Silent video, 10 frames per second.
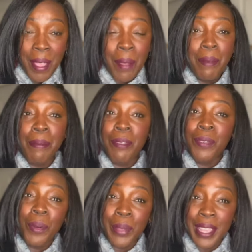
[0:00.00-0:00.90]
But
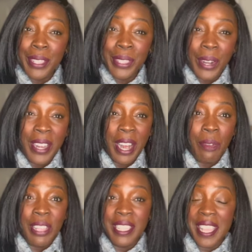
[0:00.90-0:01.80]
before we get started, I
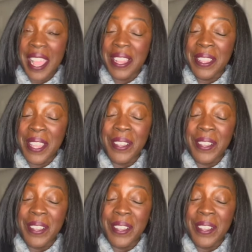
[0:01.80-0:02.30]
want to say hello